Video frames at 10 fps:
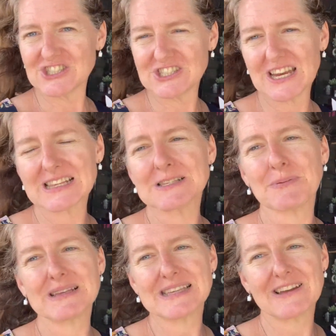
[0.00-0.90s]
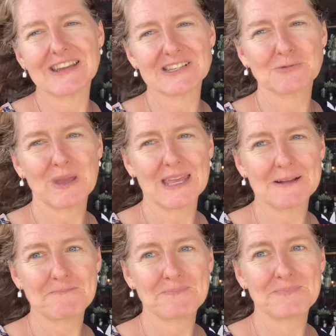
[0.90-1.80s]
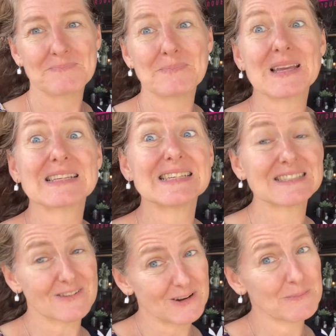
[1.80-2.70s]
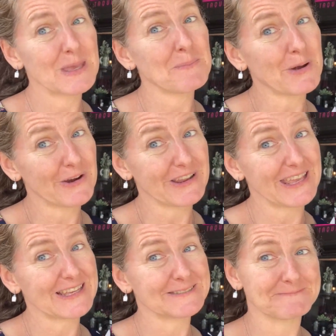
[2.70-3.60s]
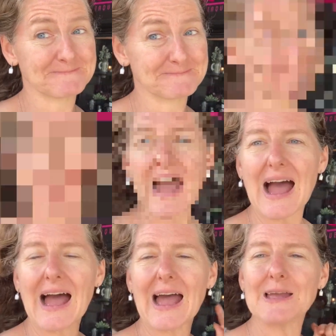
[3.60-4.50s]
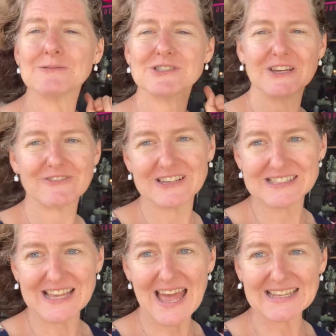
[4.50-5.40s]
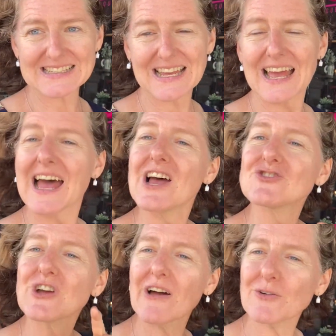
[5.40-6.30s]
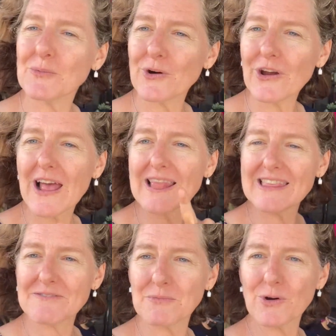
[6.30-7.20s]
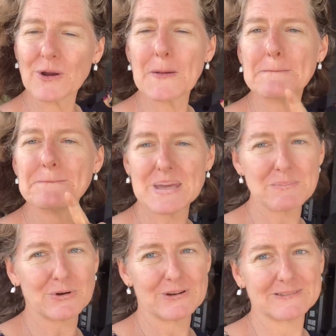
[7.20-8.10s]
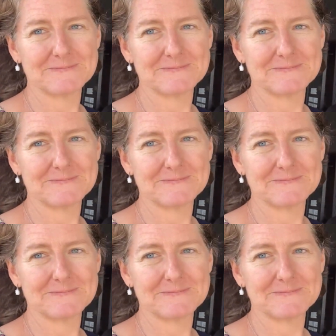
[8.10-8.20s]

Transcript: check this place out next week because it's going to be a party. I am Jenn. Travel more, live more, be more.